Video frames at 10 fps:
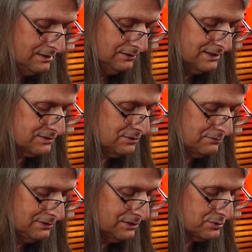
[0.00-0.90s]

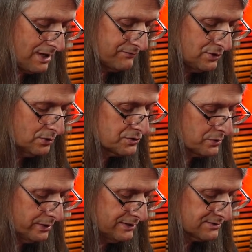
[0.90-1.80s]
Okay. Unless you have no
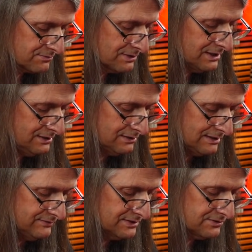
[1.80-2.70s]
choice, right?
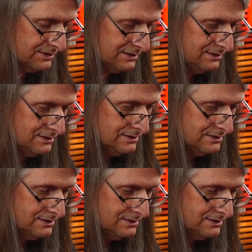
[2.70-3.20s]
Obviously.